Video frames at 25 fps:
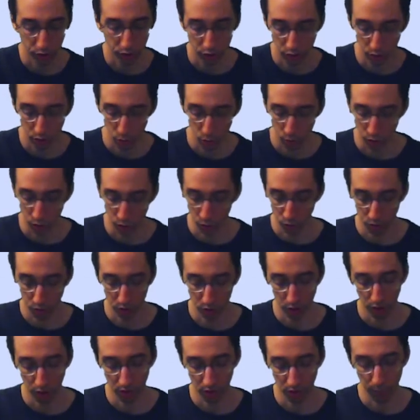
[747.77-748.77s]
So when you
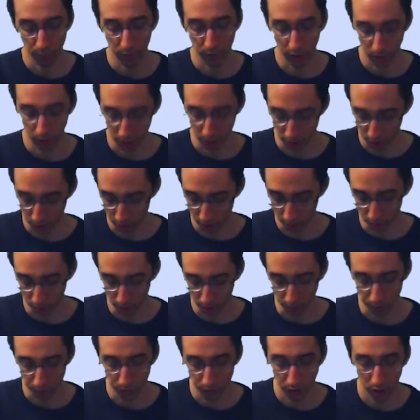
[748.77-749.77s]
see something like this in
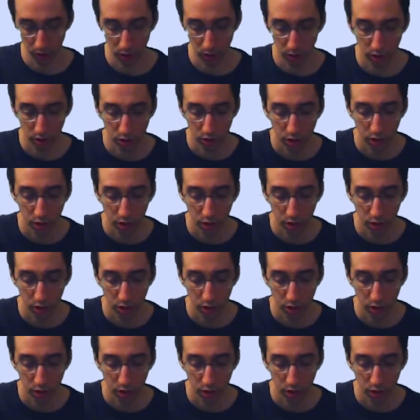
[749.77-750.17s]
the field,